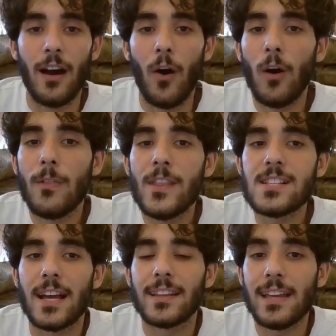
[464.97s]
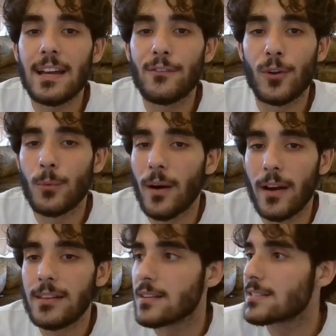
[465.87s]
All this attack for
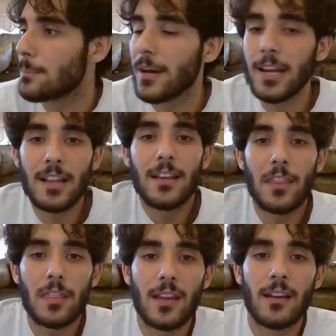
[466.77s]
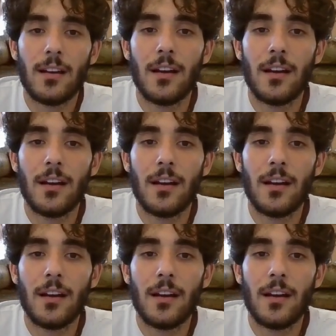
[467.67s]
white is apparently nothing.